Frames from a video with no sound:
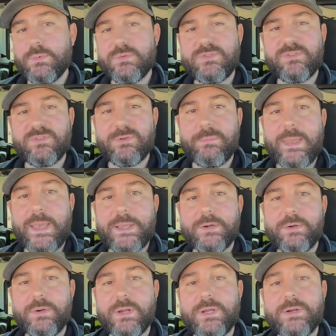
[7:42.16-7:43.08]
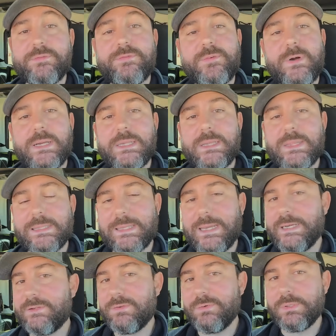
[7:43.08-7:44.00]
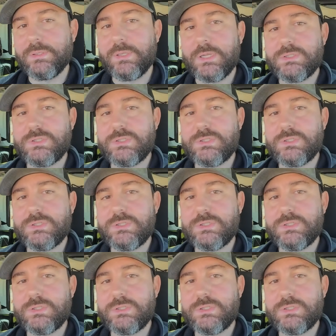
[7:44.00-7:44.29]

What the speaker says: it was just a matter of finding the latitude and